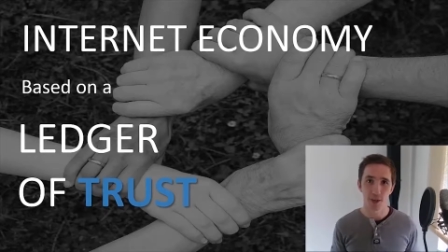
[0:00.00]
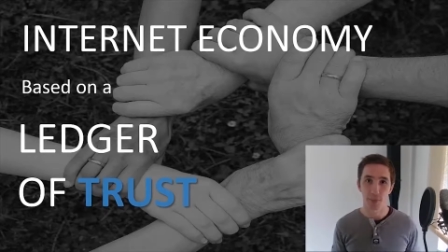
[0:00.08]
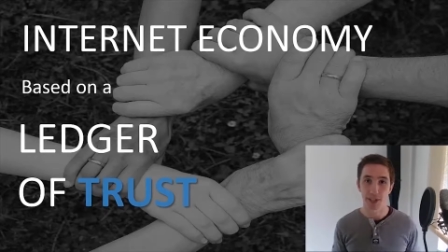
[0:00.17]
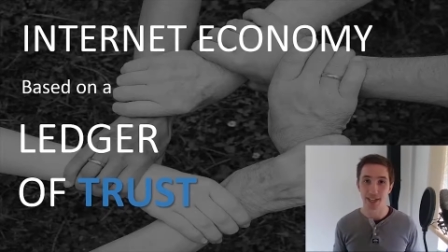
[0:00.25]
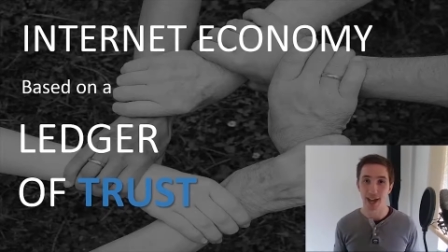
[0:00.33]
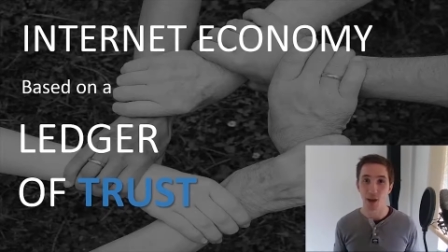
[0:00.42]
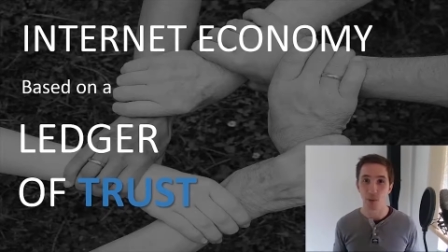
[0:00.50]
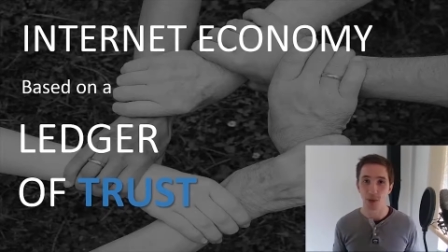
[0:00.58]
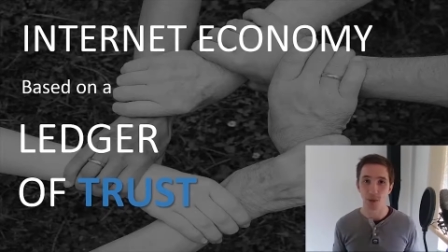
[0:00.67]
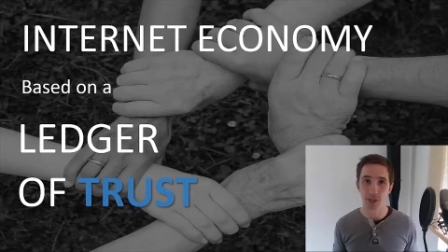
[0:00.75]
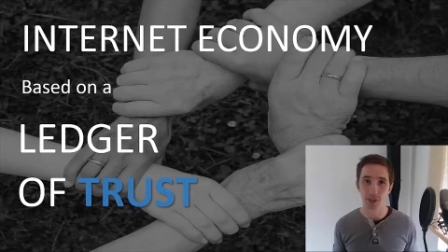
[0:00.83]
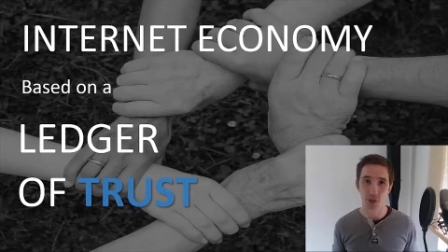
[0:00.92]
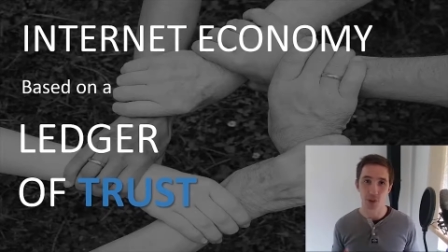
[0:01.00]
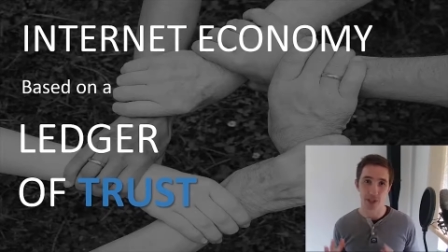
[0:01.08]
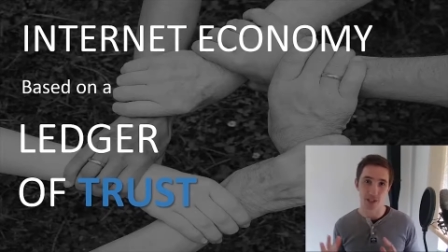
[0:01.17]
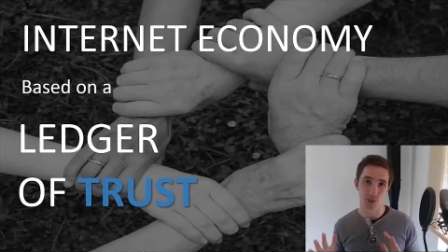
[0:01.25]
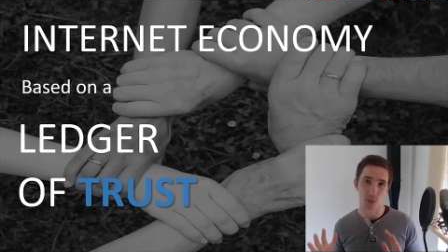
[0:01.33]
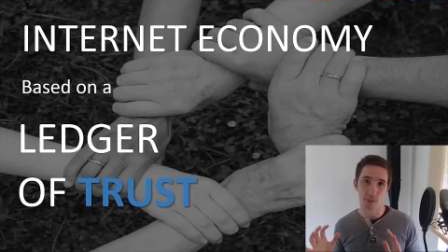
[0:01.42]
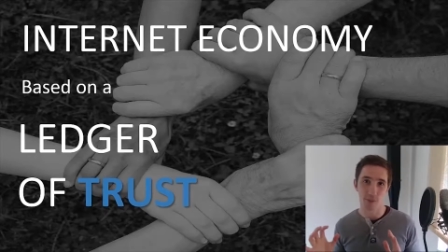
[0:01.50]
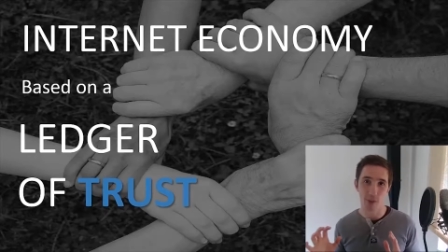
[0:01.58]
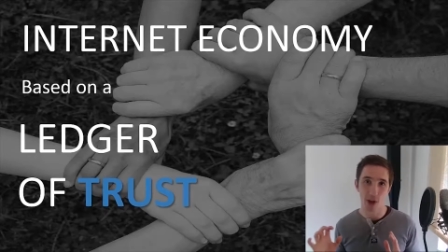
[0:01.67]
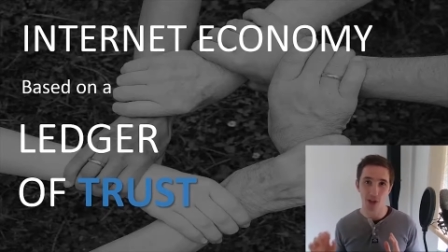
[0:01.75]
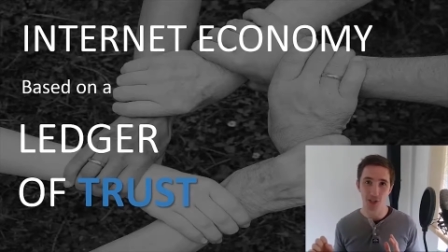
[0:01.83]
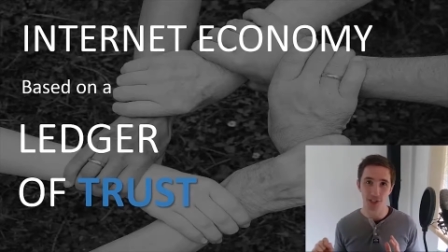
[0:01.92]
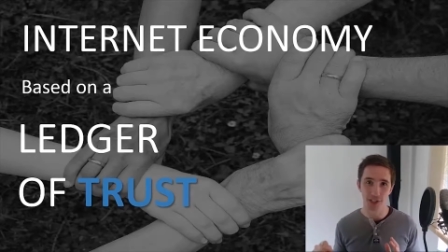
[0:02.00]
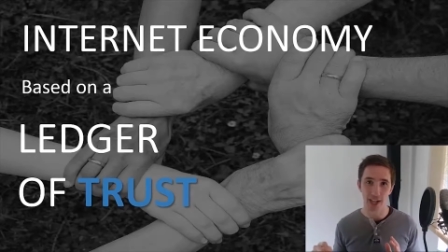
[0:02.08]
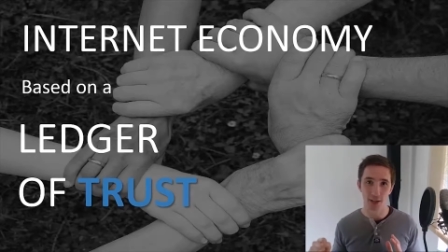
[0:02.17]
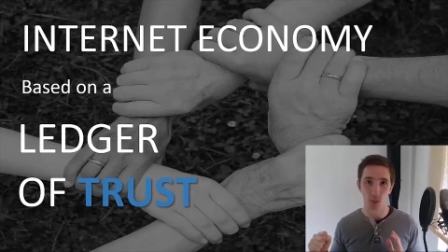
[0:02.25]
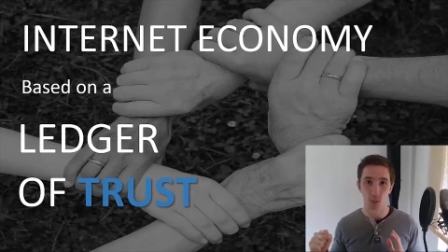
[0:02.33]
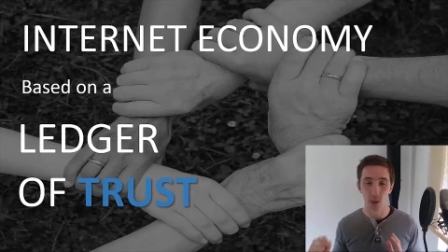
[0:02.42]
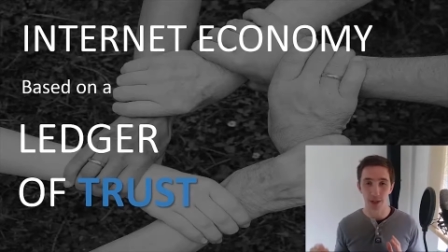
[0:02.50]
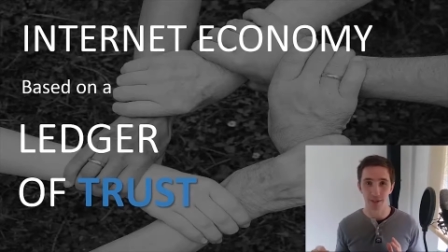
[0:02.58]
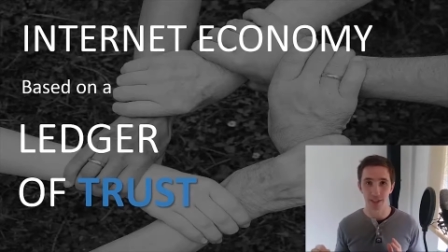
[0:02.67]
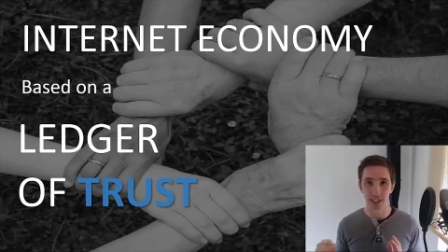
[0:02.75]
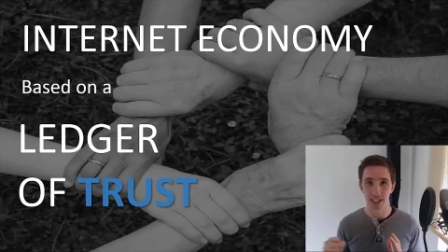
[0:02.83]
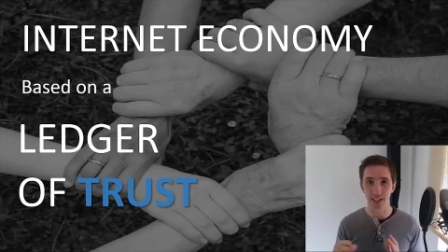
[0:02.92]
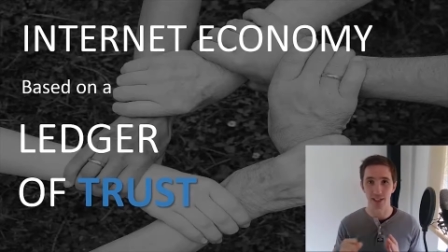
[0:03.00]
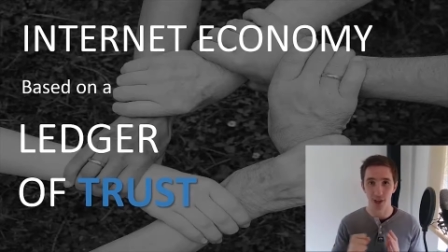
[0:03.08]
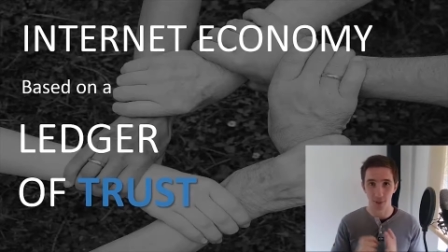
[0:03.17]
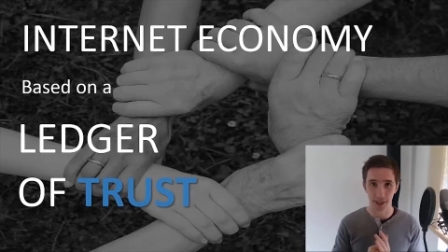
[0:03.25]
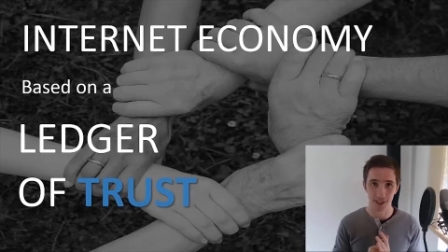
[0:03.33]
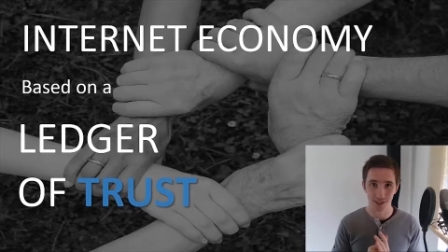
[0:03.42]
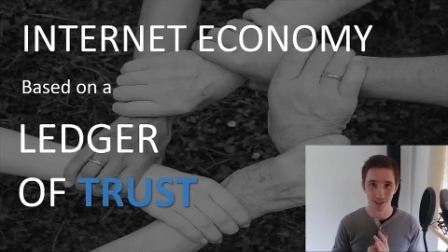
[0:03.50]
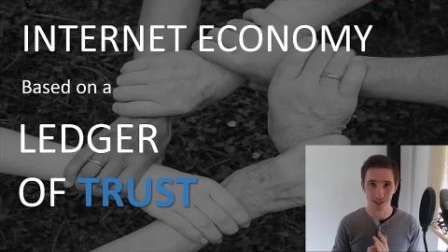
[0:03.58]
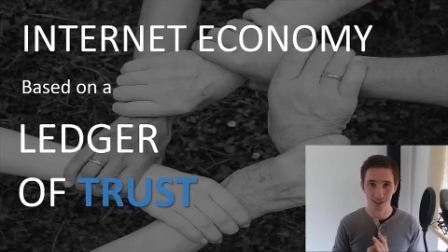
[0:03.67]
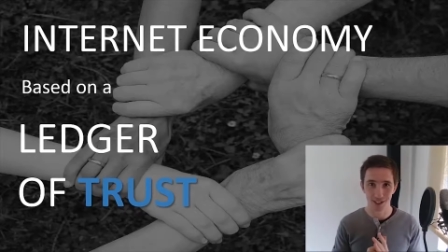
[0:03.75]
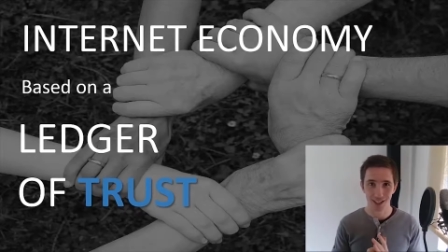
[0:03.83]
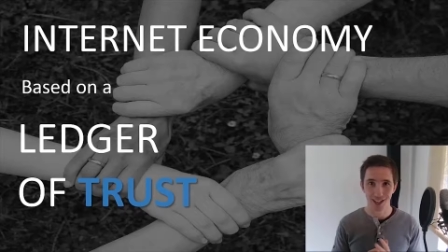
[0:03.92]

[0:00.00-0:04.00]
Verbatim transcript: But now what we're doing is we're merging that with economics.